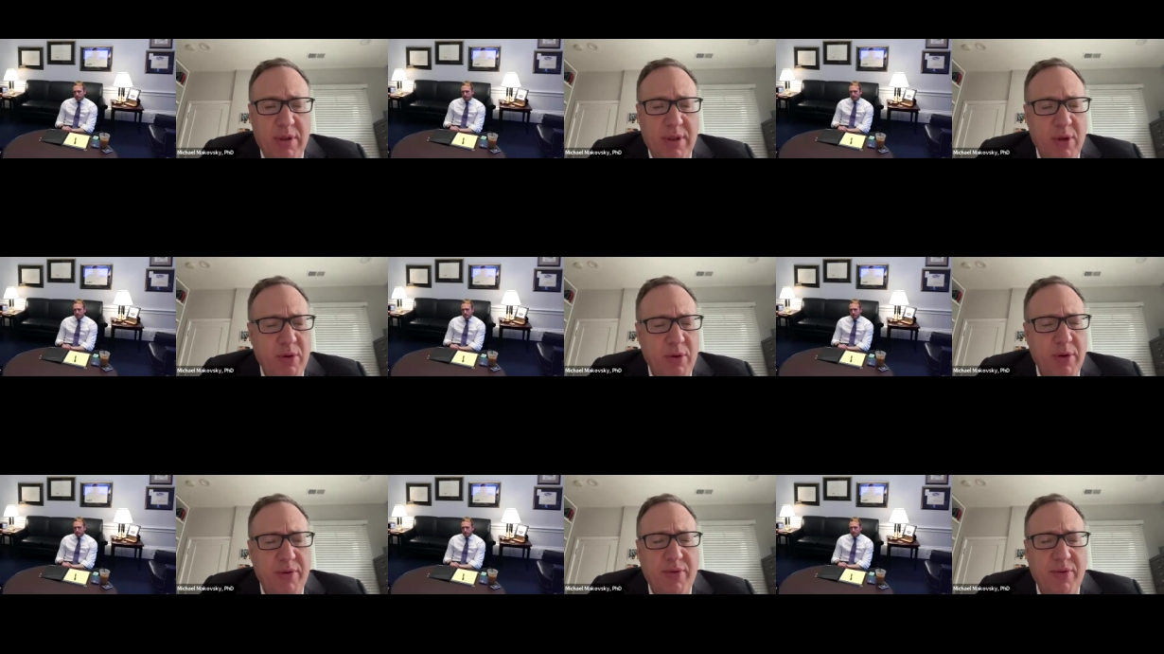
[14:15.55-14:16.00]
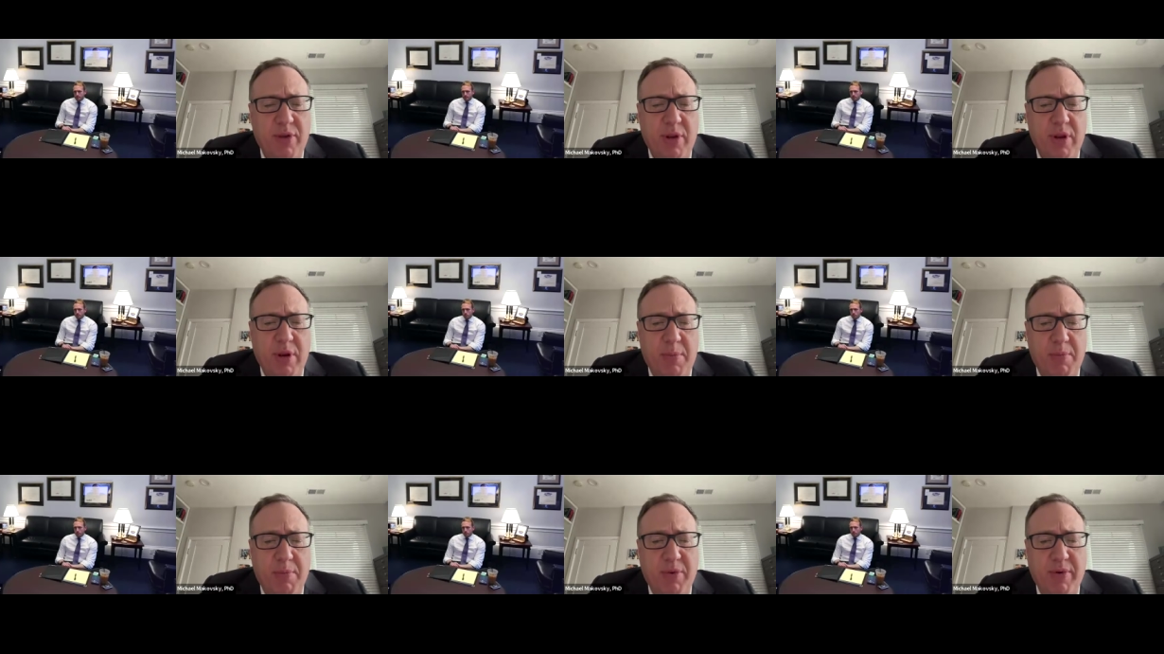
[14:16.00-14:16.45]
There was a
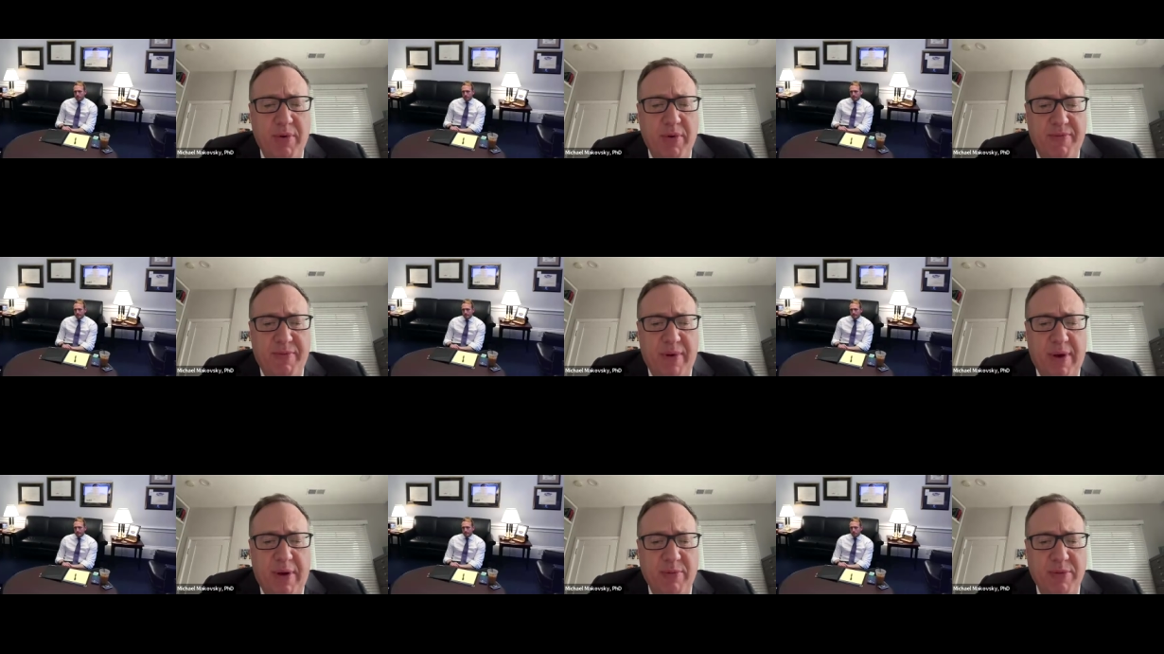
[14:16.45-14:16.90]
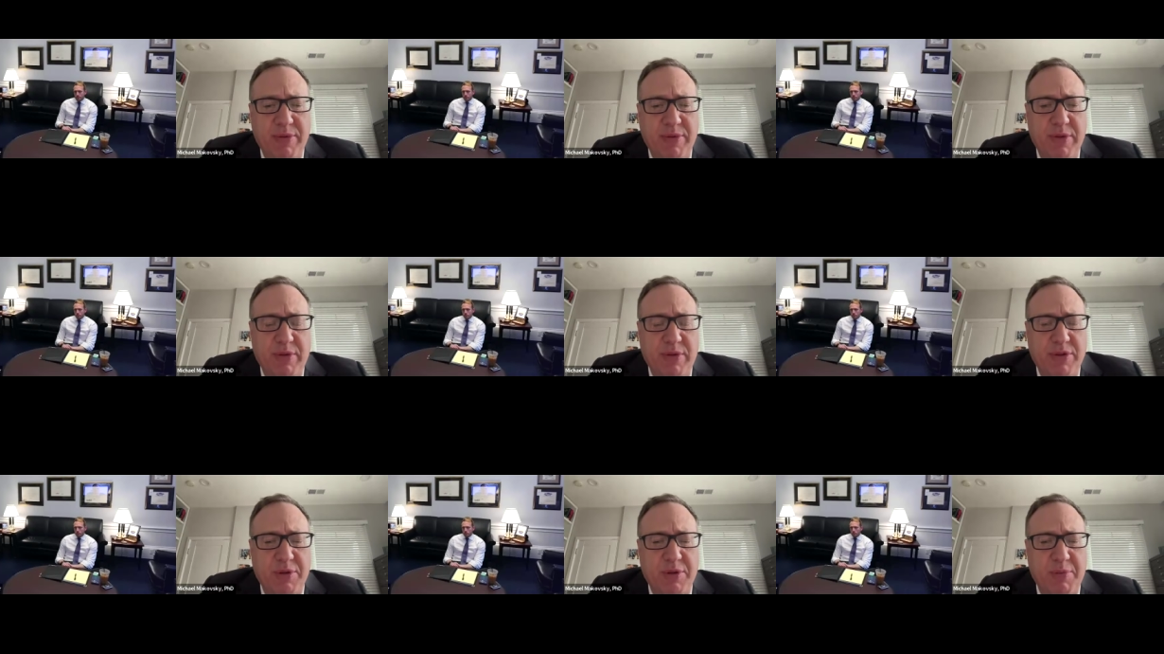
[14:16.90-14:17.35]
number of, I was
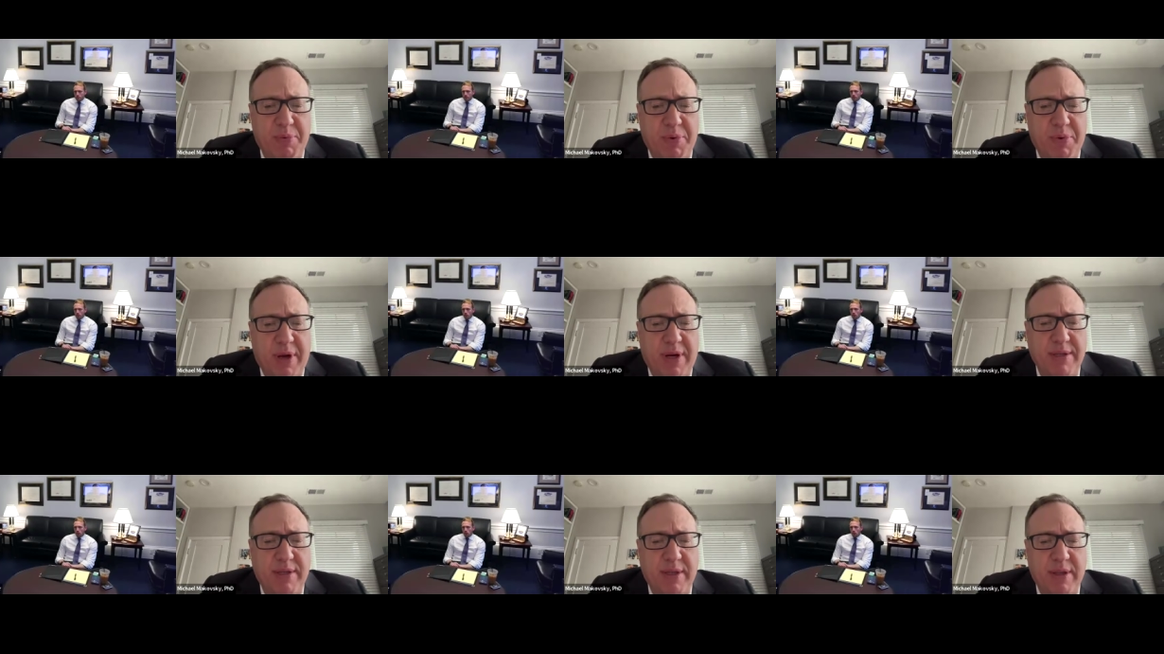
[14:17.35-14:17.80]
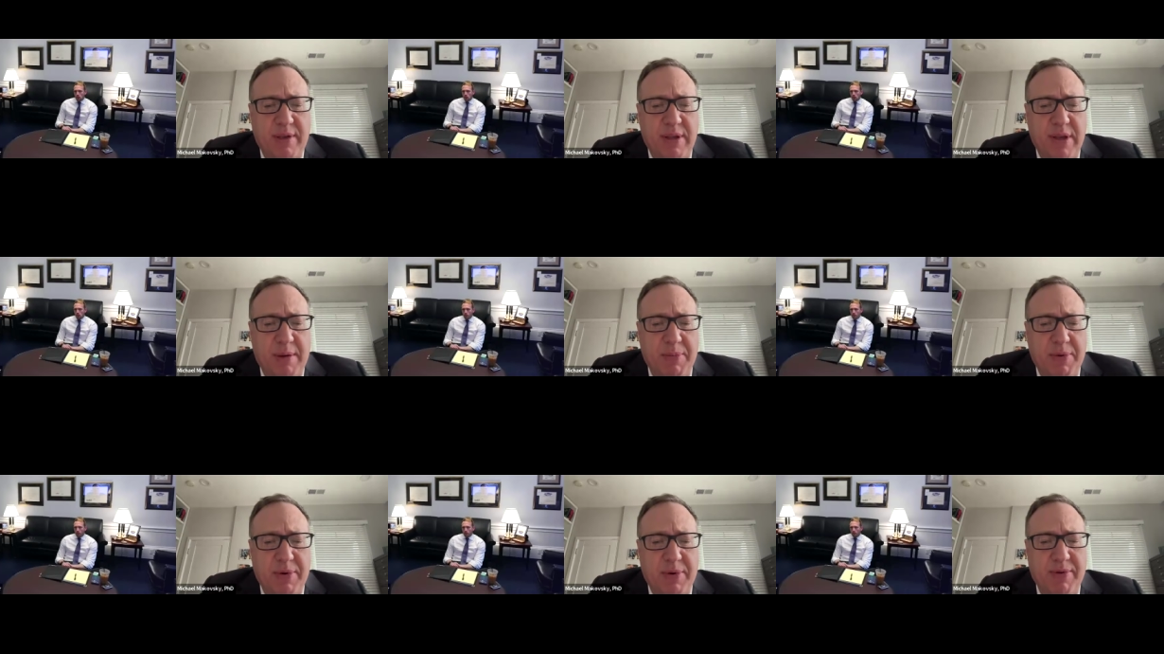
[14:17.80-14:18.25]
a little surprised, a
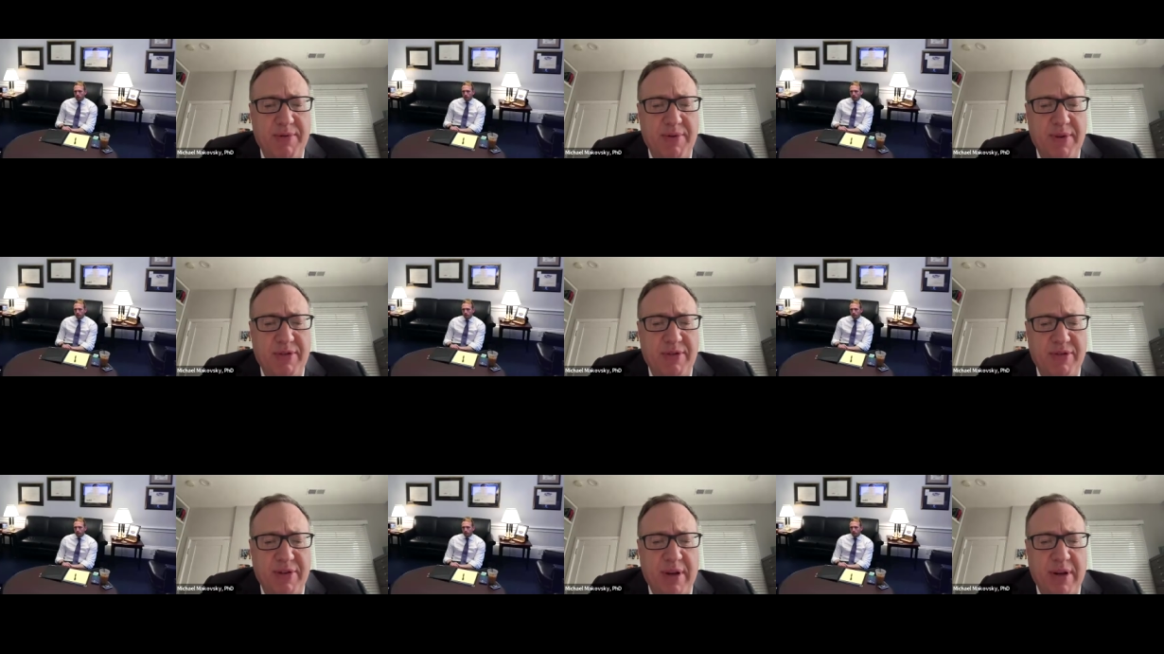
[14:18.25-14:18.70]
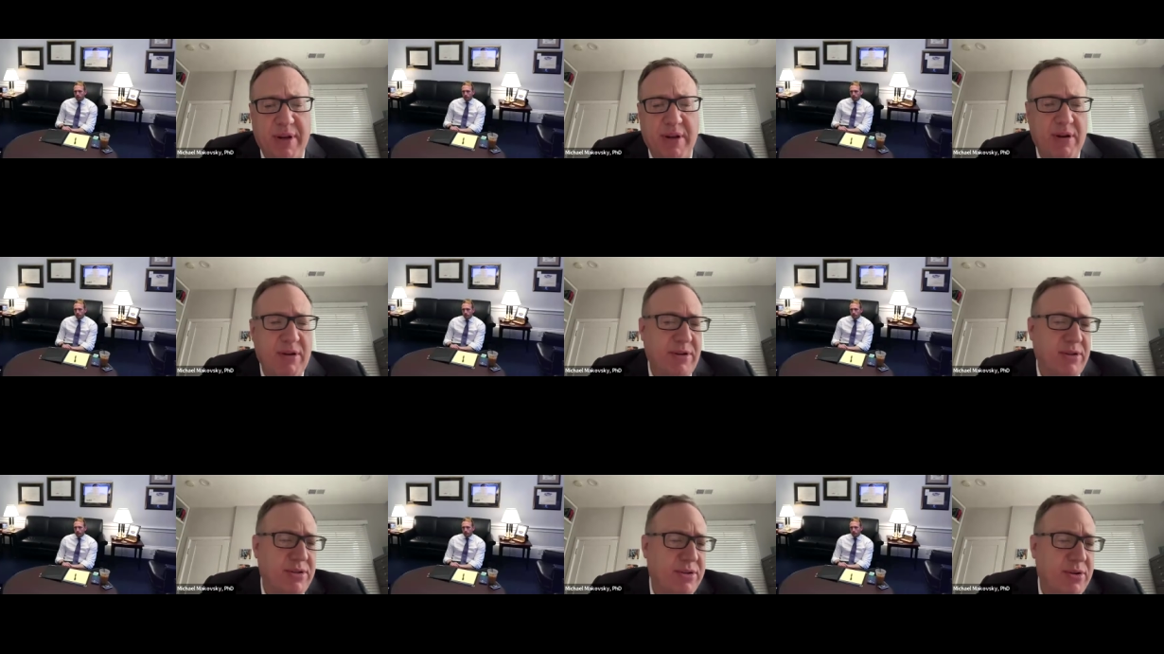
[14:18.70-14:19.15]
number of these
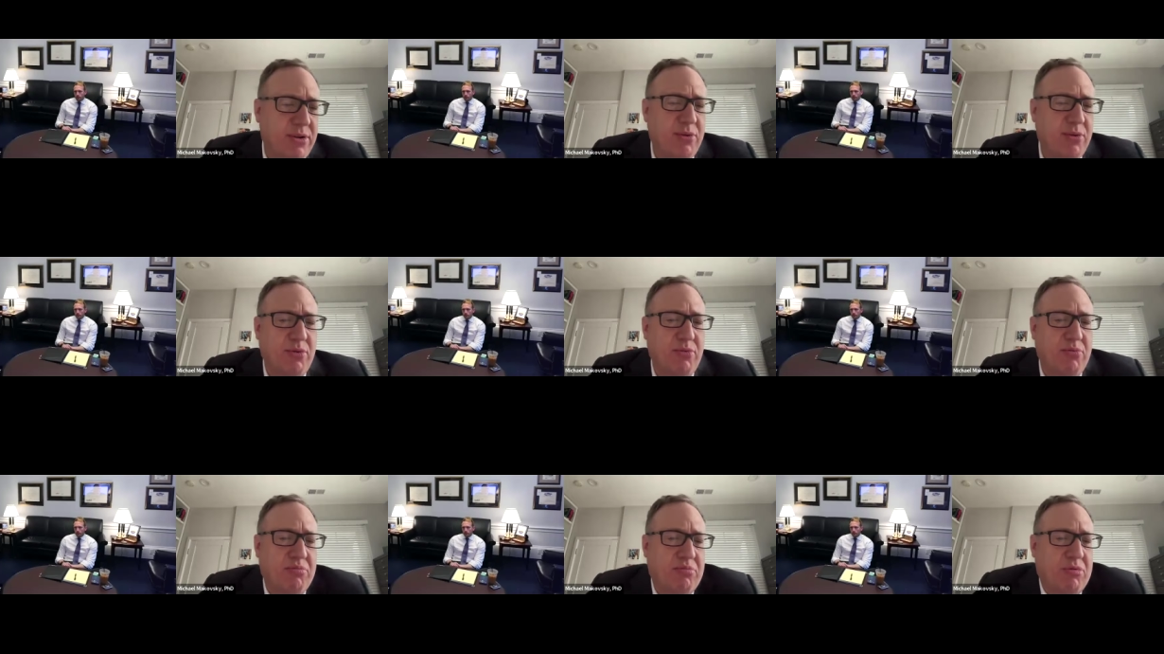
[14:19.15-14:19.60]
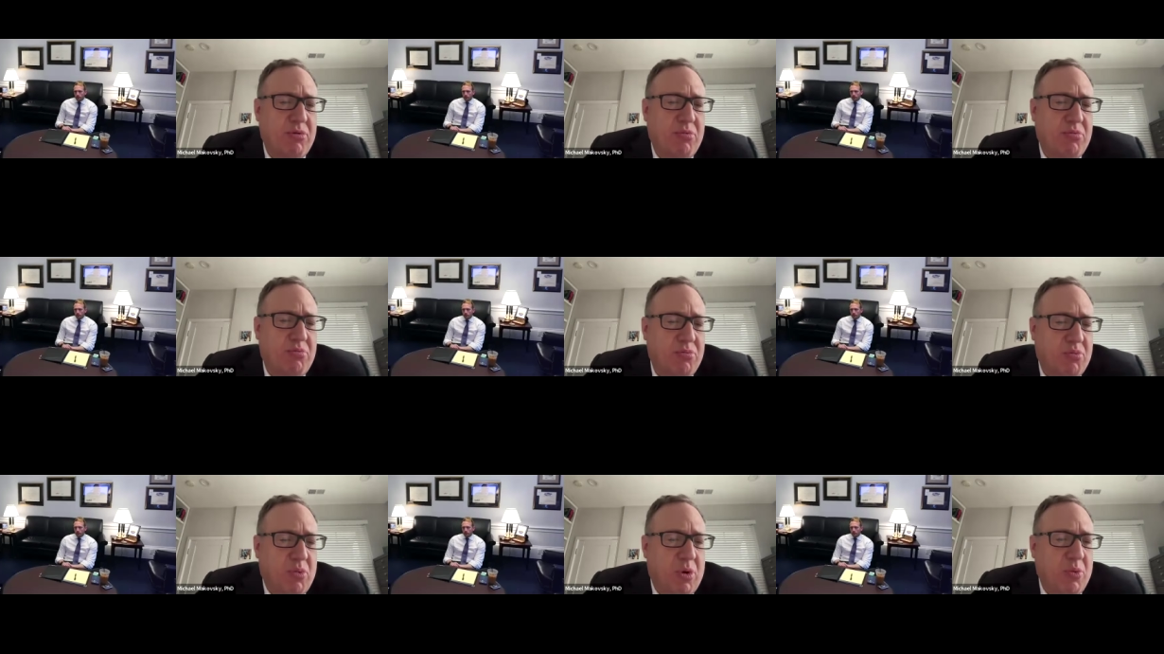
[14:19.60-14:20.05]
senators,
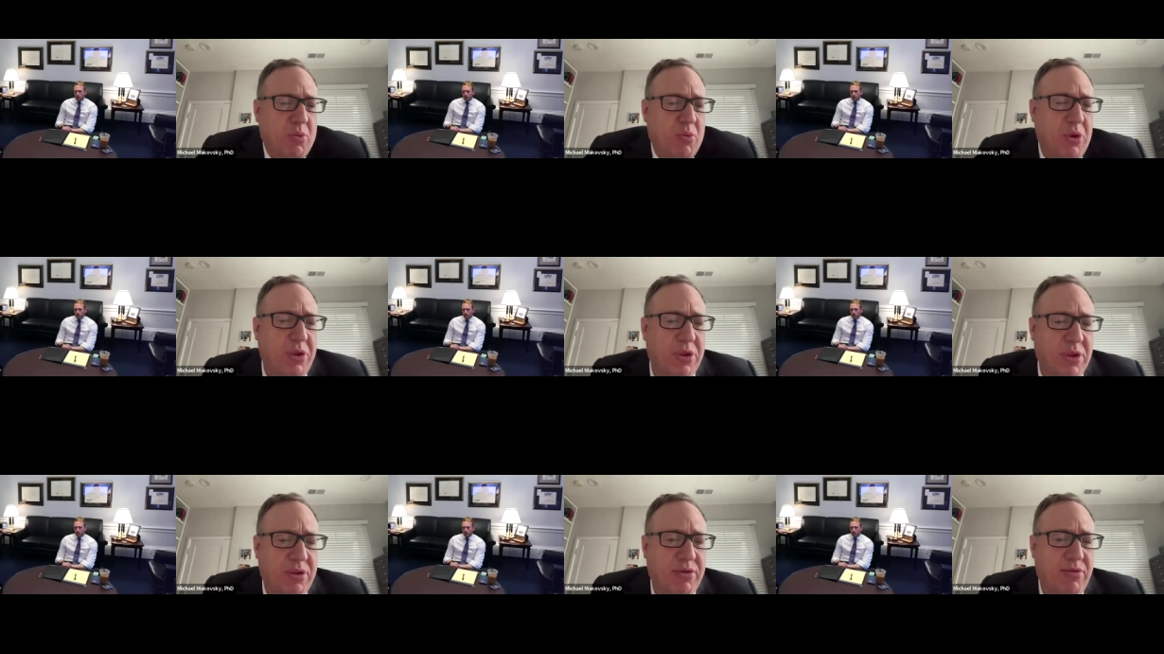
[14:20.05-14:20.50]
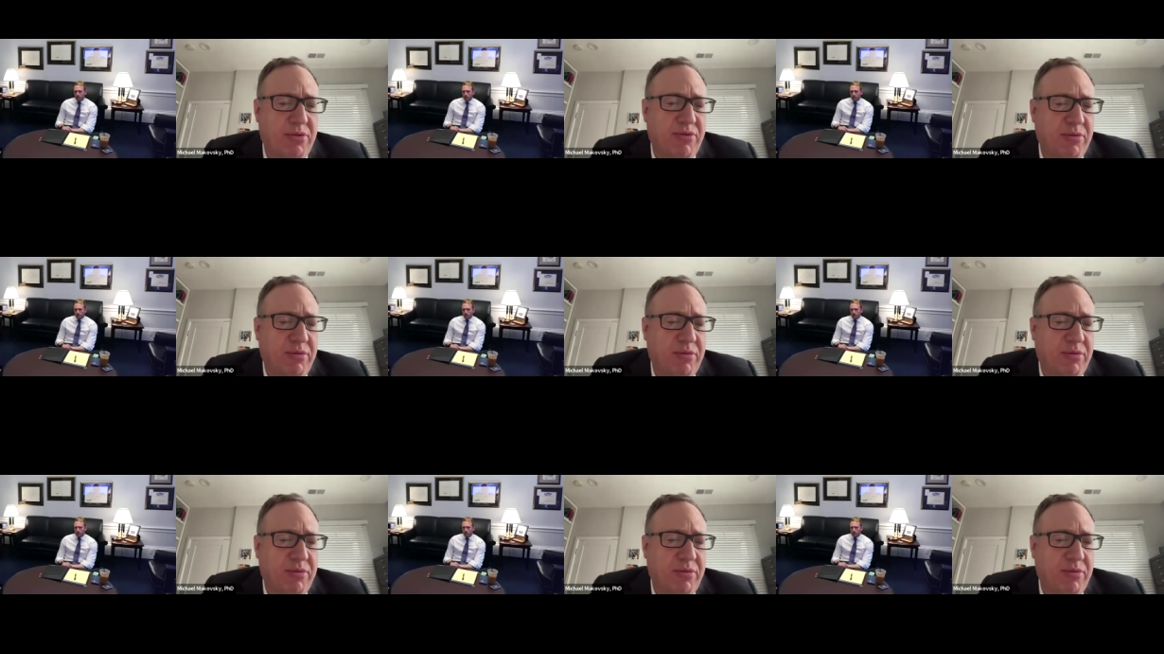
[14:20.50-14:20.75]
one with